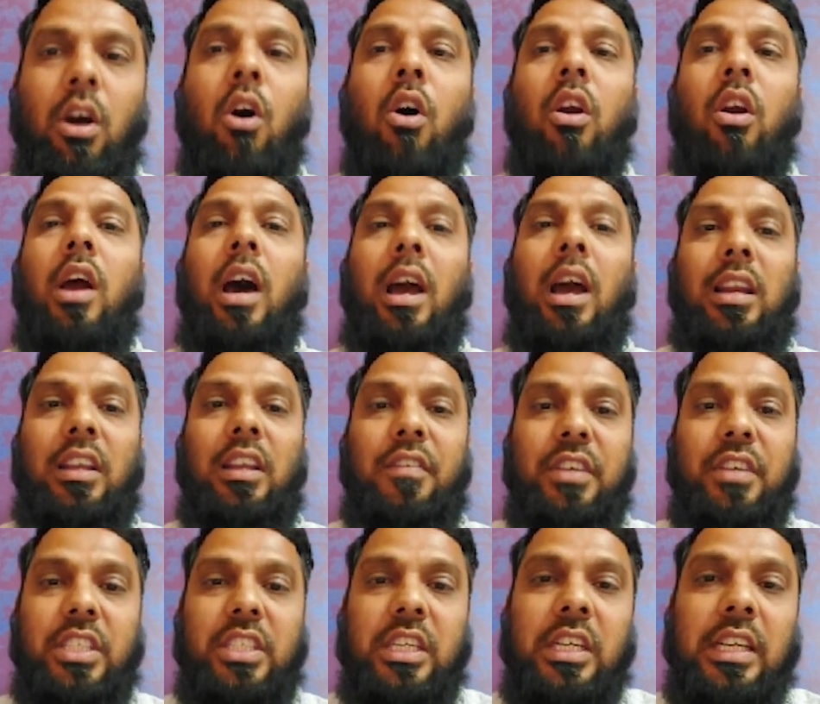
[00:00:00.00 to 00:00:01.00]
or
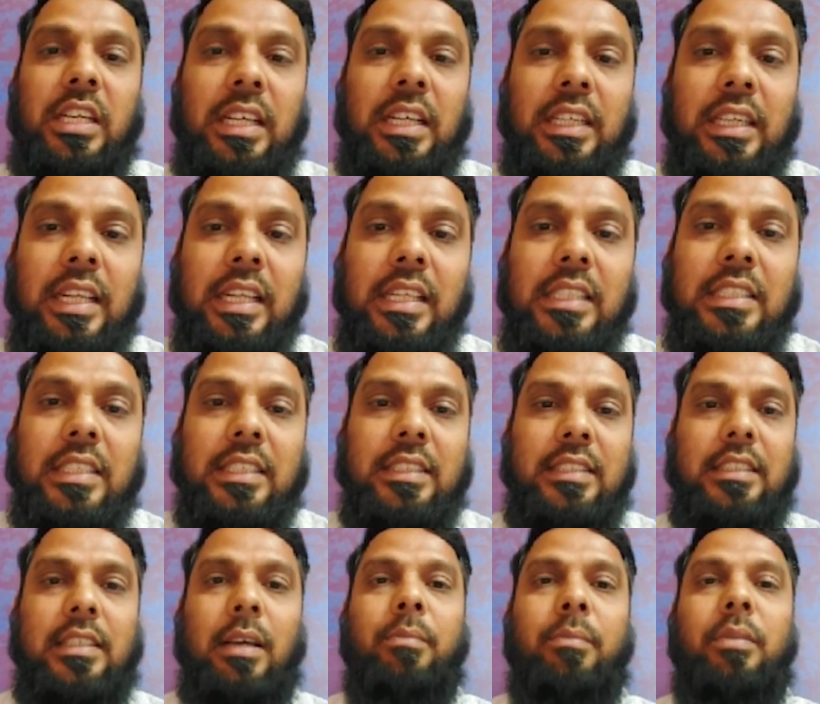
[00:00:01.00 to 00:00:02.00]
artificial
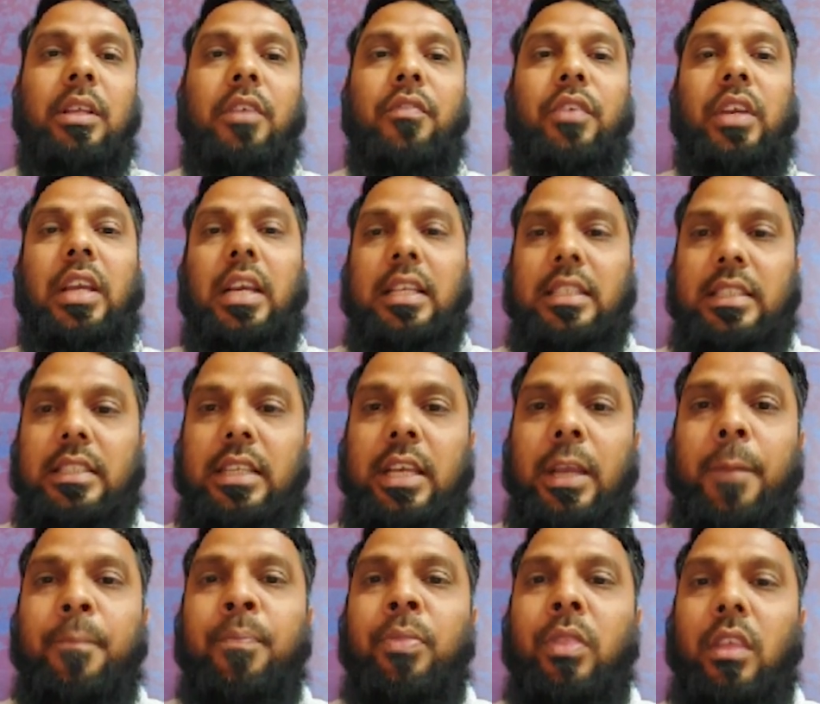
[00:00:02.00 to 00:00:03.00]
intelligence, something we can
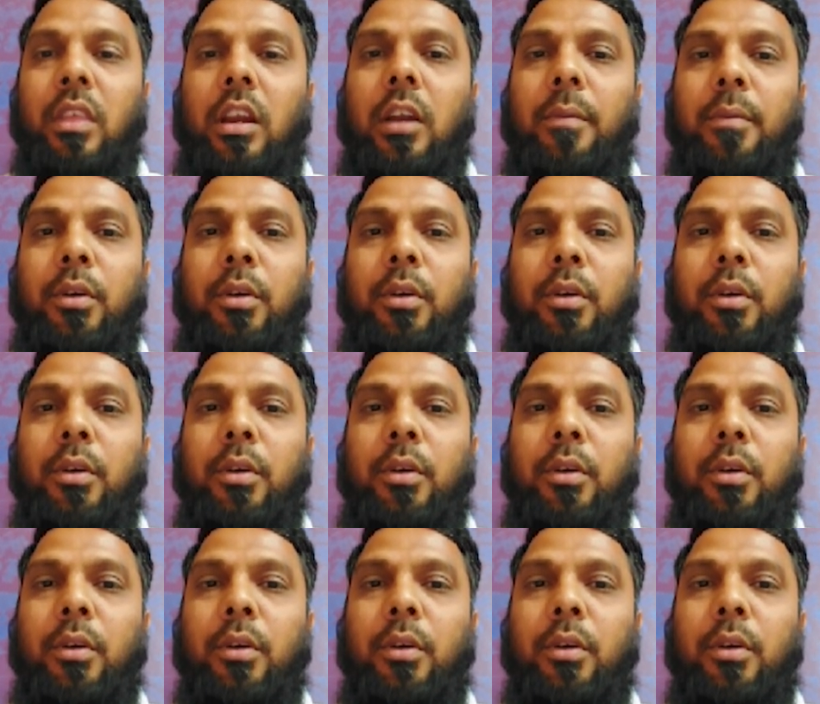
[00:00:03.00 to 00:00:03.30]
say, right?